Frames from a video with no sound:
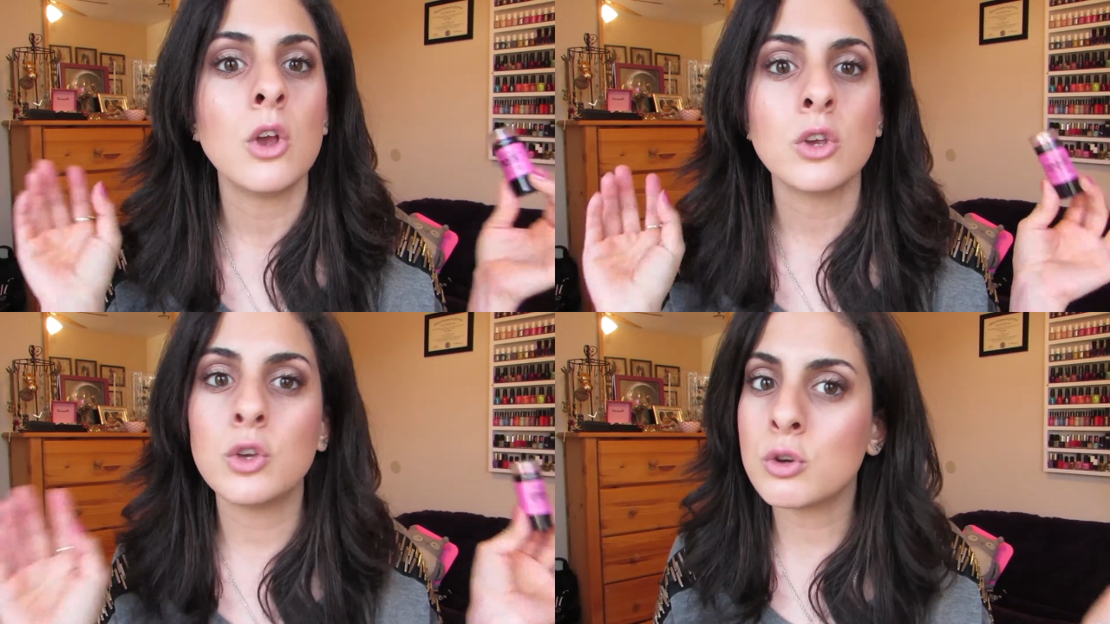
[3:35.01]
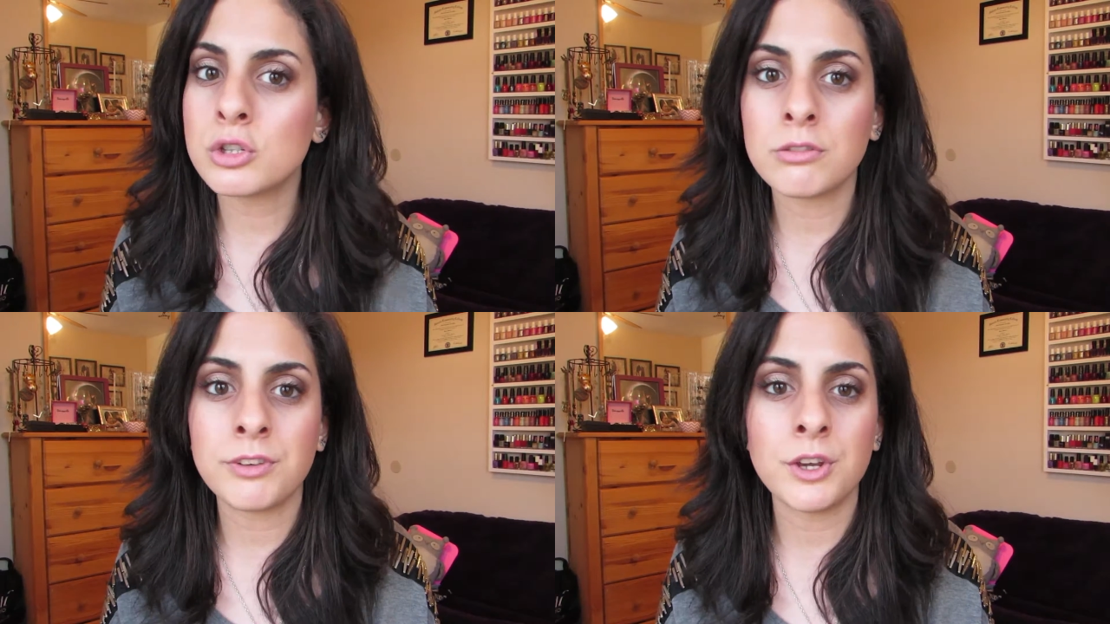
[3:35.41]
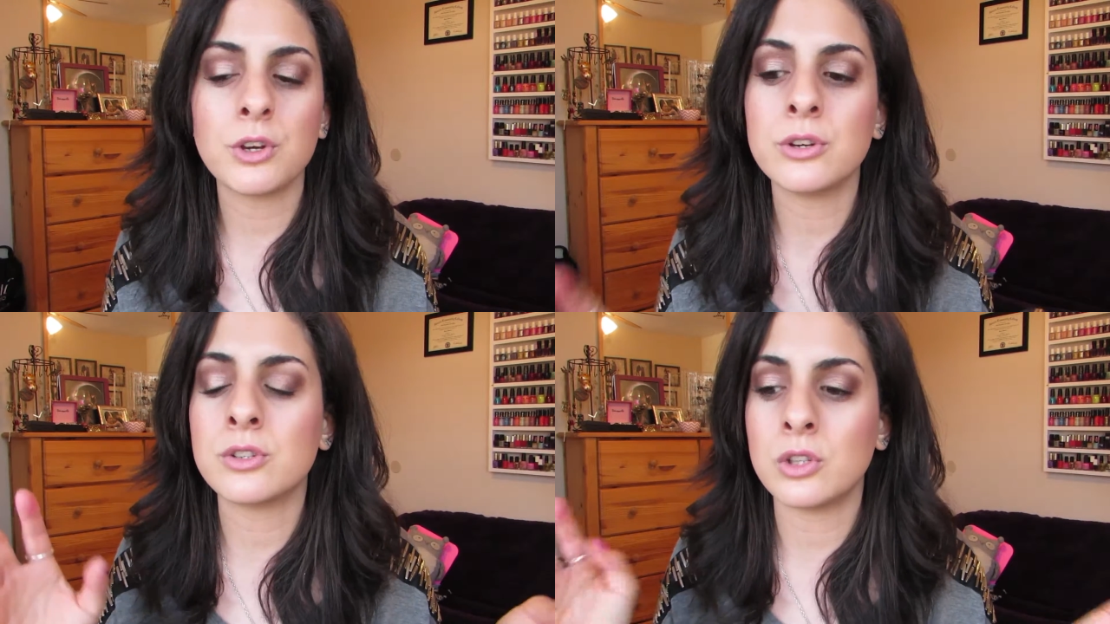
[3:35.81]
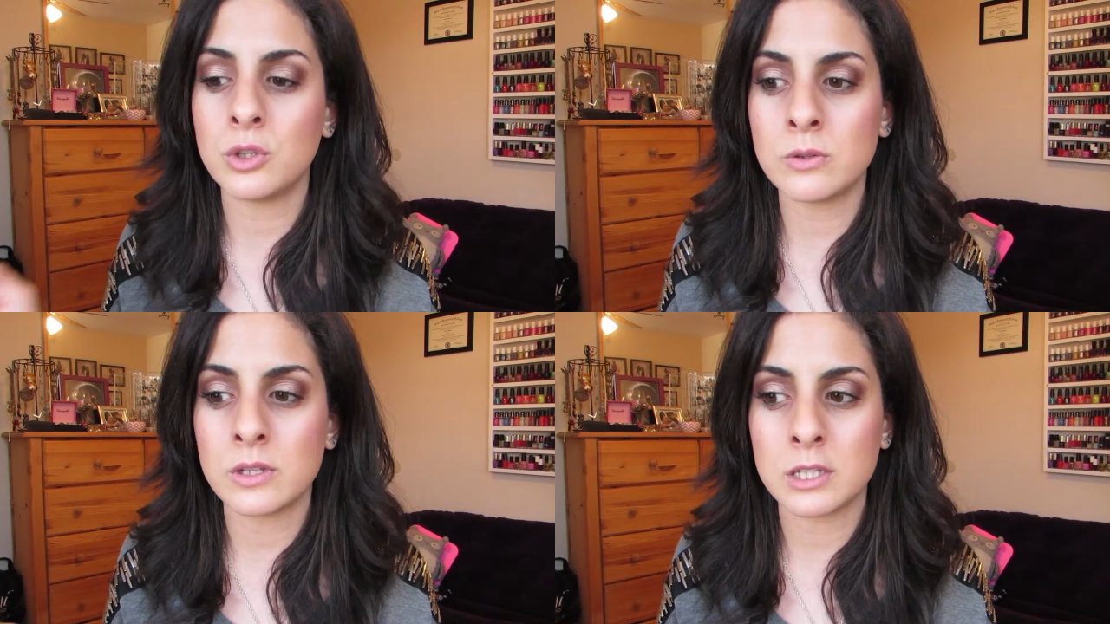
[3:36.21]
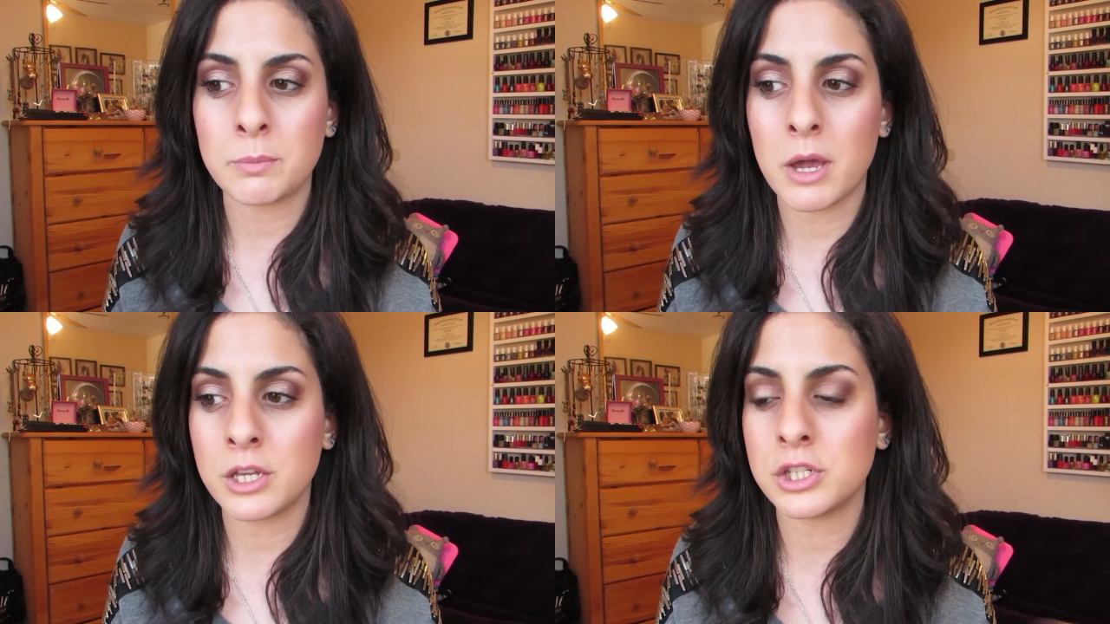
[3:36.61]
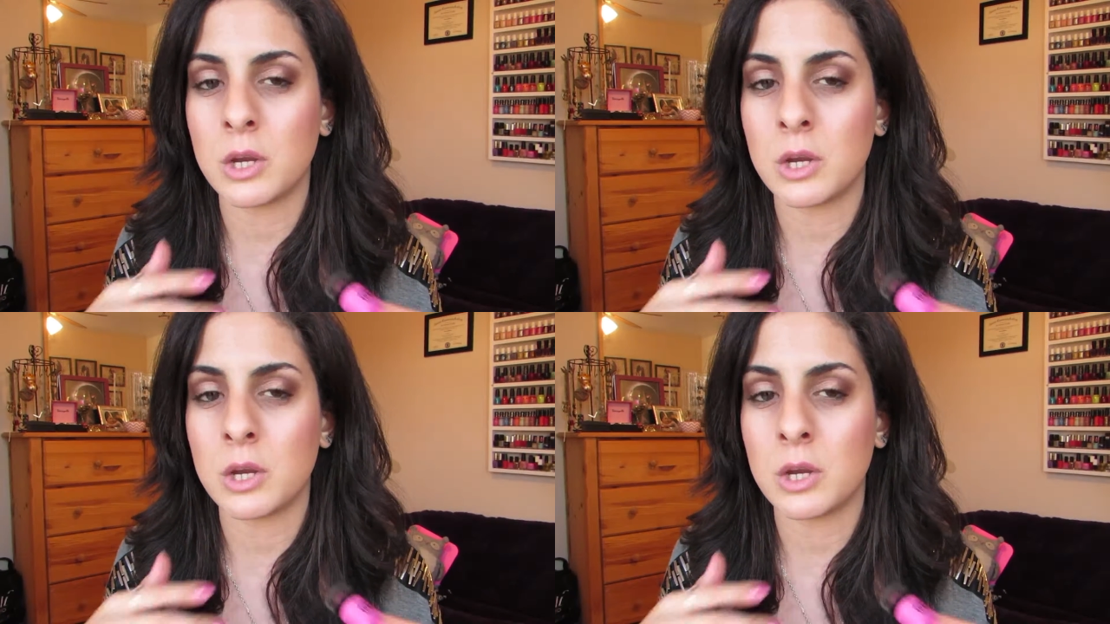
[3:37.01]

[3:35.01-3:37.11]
Use your fingers, use a sponge.